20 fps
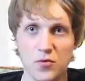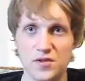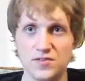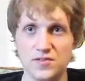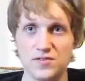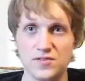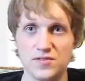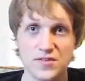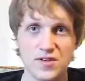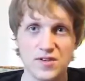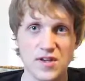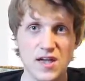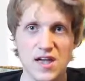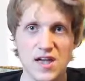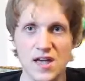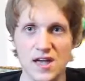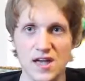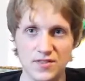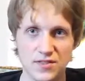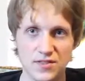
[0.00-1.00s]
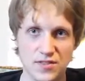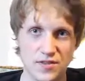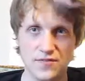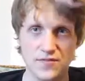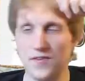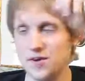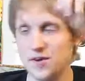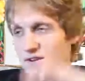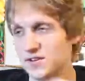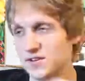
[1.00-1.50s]
once at
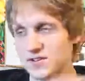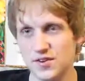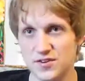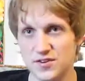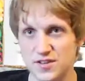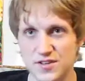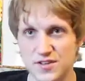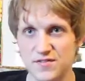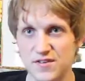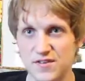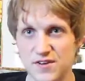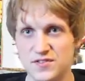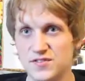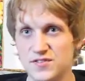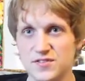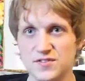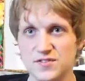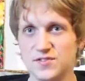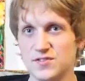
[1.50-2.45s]
the very start of the convention.